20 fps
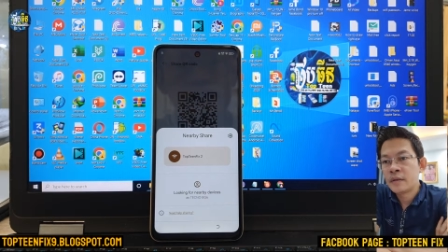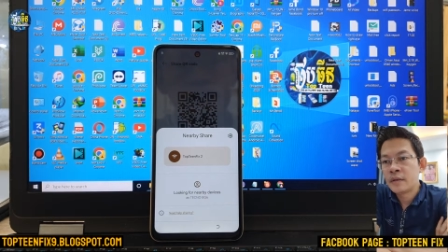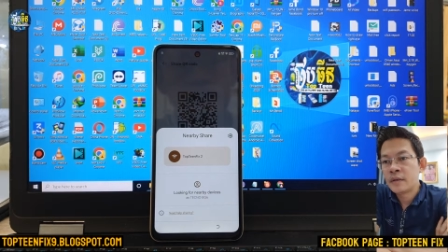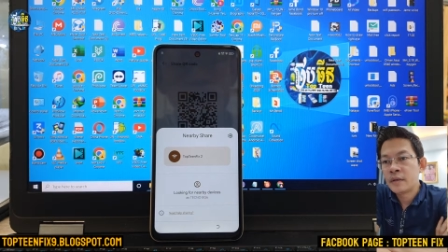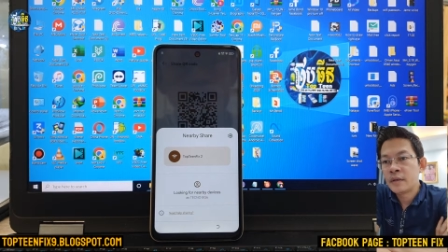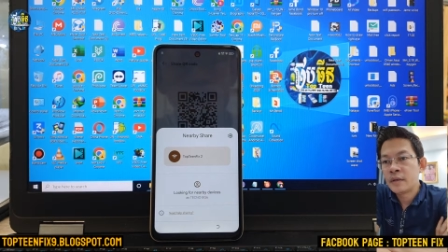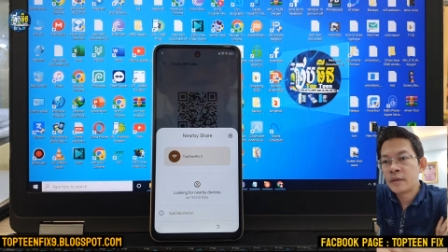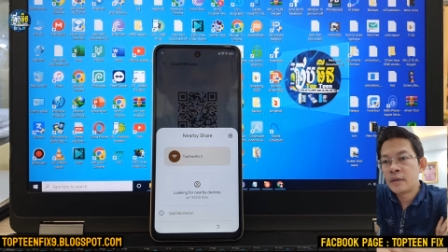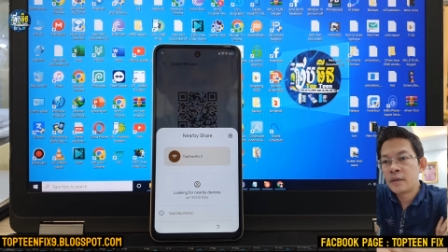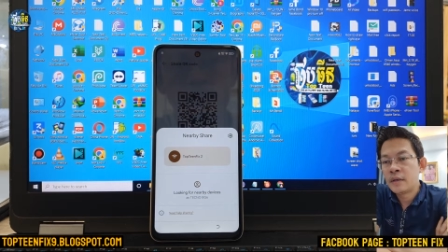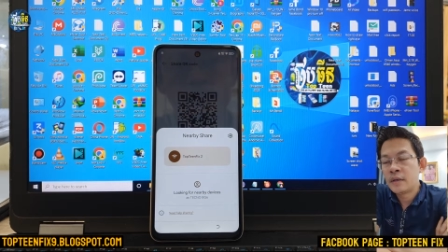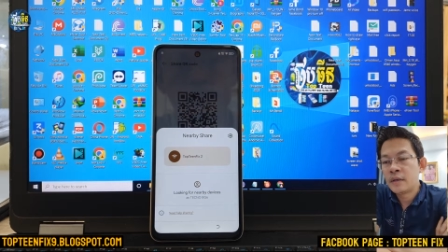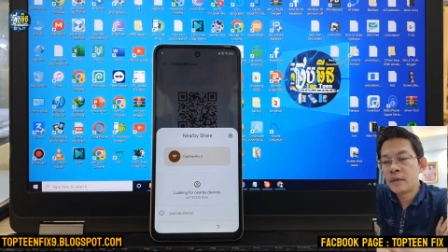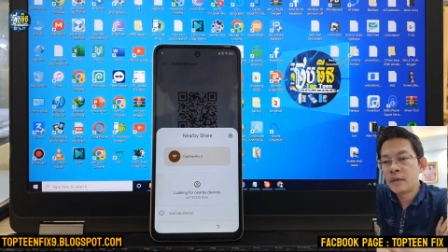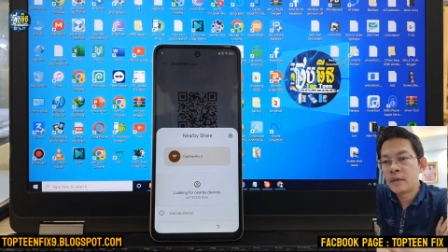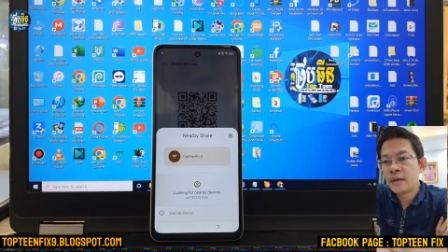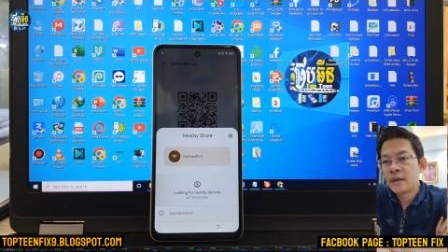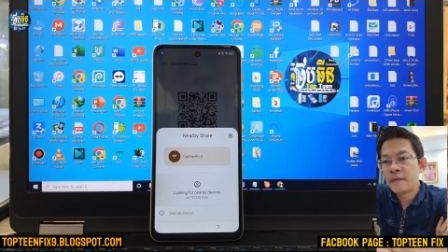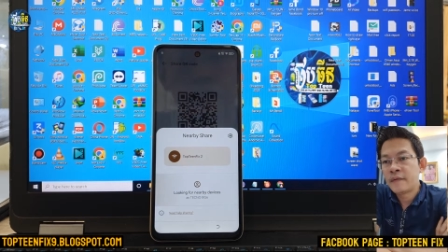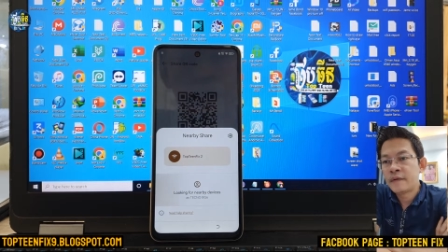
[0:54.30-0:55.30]

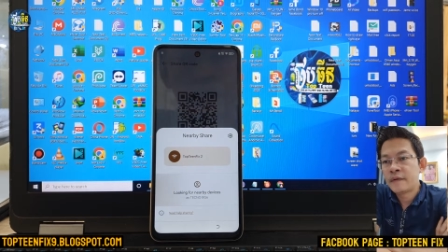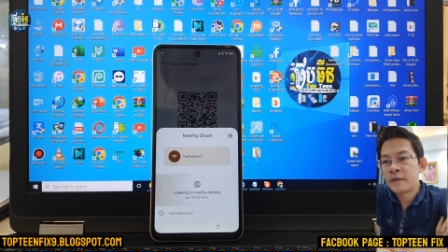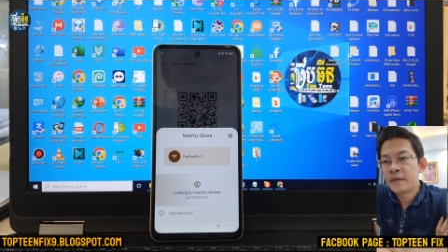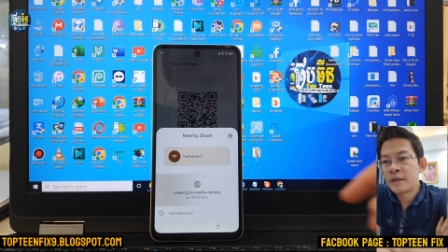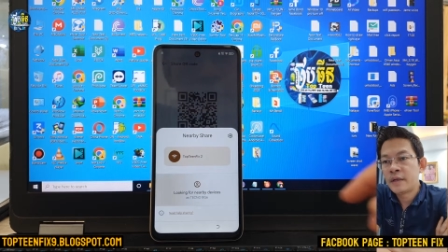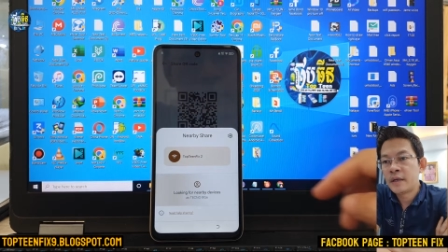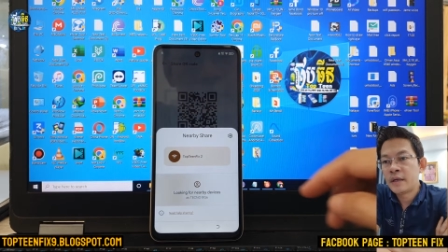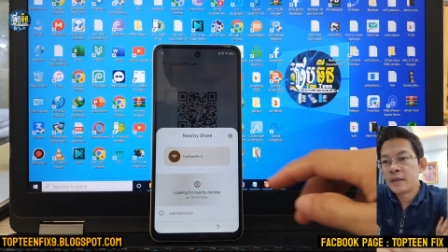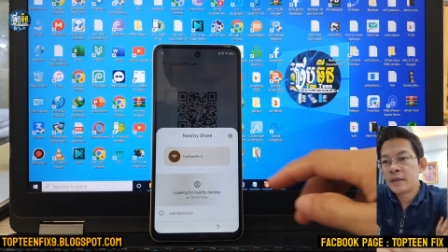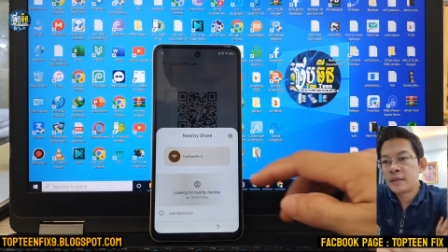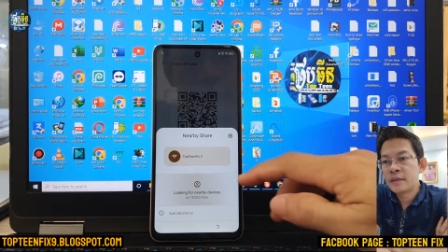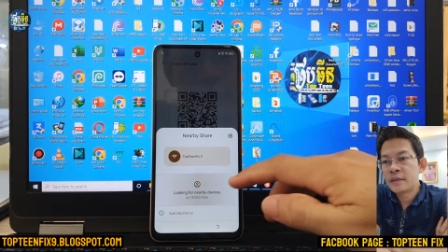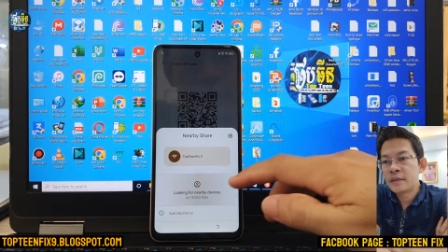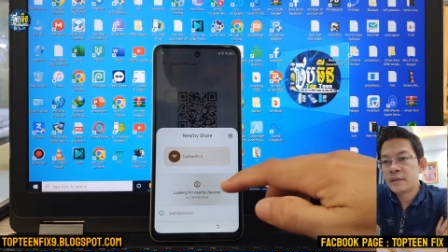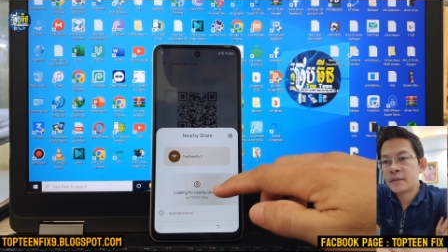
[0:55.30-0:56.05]
and after that